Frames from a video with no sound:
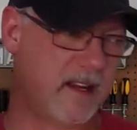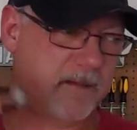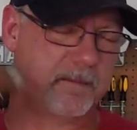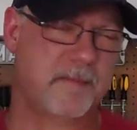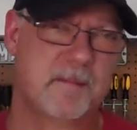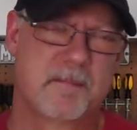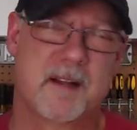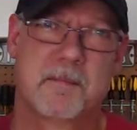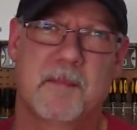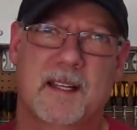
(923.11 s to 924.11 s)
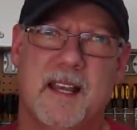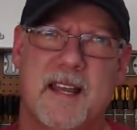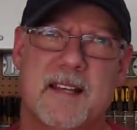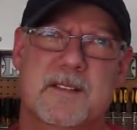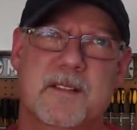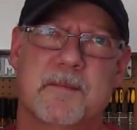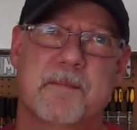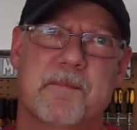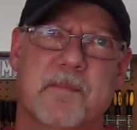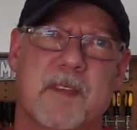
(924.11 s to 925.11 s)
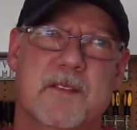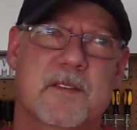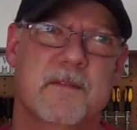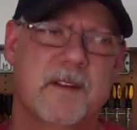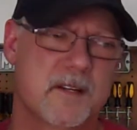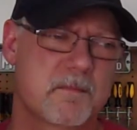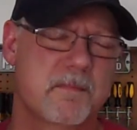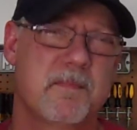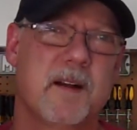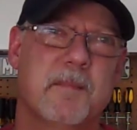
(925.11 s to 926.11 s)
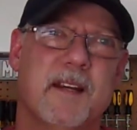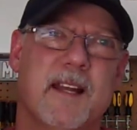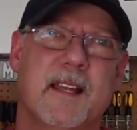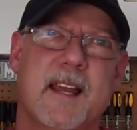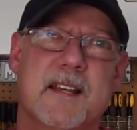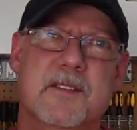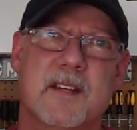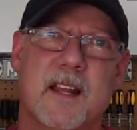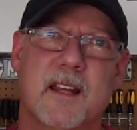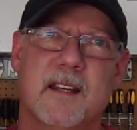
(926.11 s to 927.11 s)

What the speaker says: I'd pumped my gas. She finished pumping that gas,